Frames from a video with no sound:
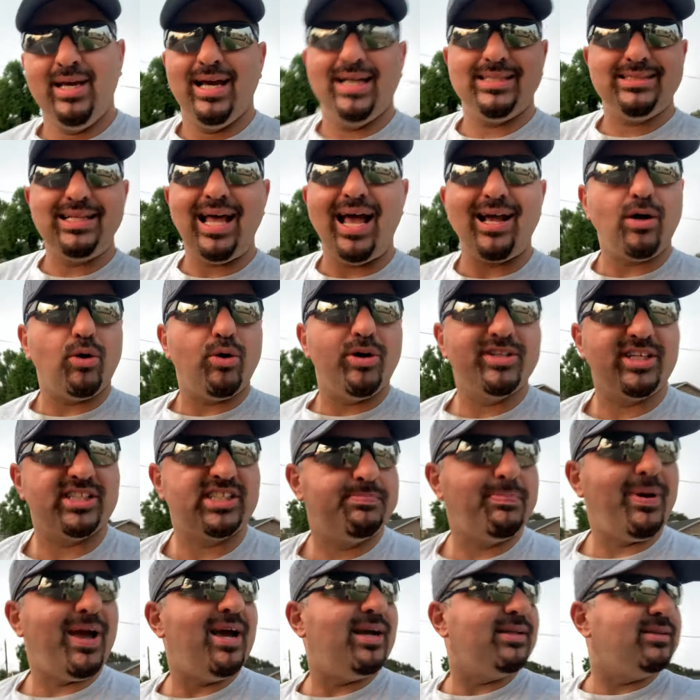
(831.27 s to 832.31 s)
It's not going to
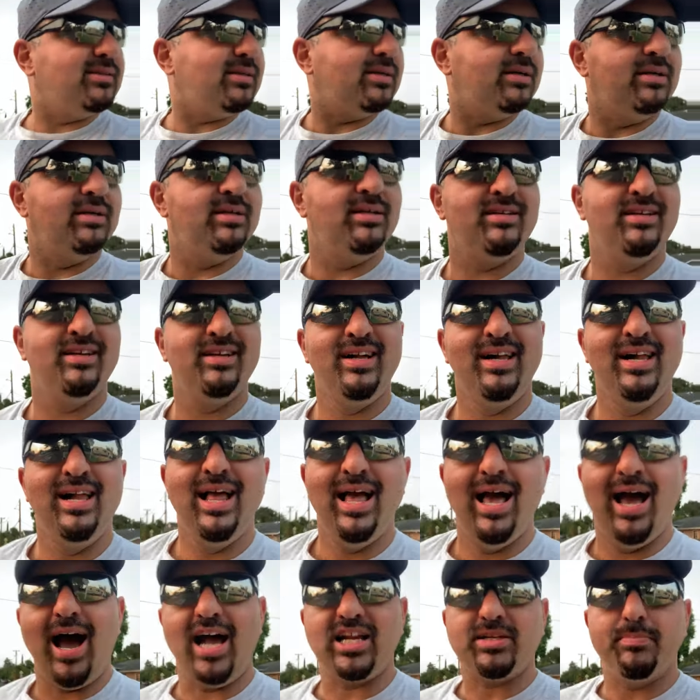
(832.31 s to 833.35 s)
spend
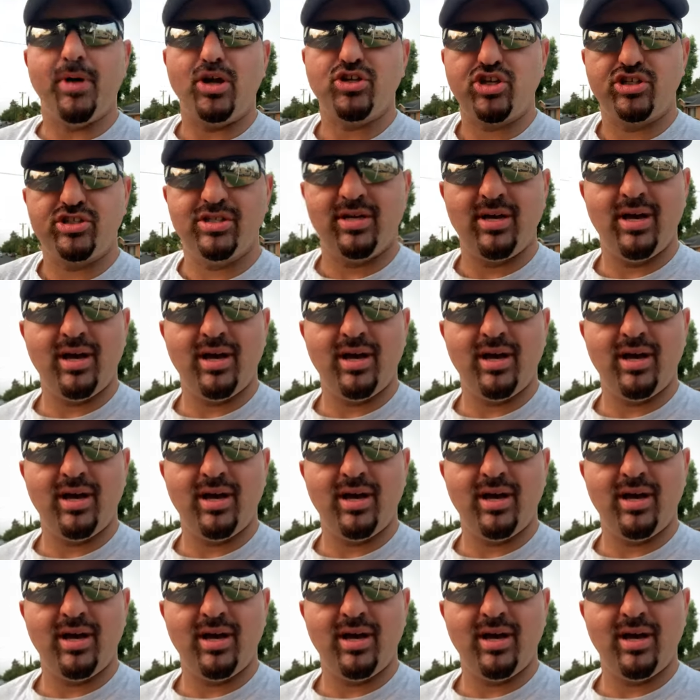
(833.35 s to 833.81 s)
as much